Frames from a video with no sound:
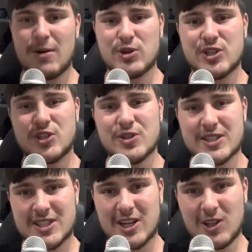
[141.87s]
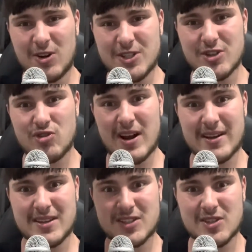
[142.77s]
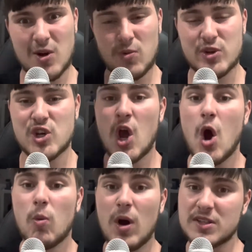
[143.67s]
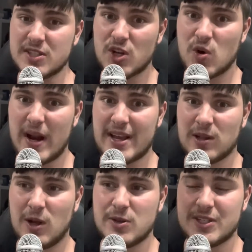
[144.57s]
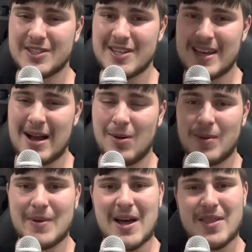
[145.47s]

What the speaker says: which is used as the closing track of this song, which works as a great closing to the album,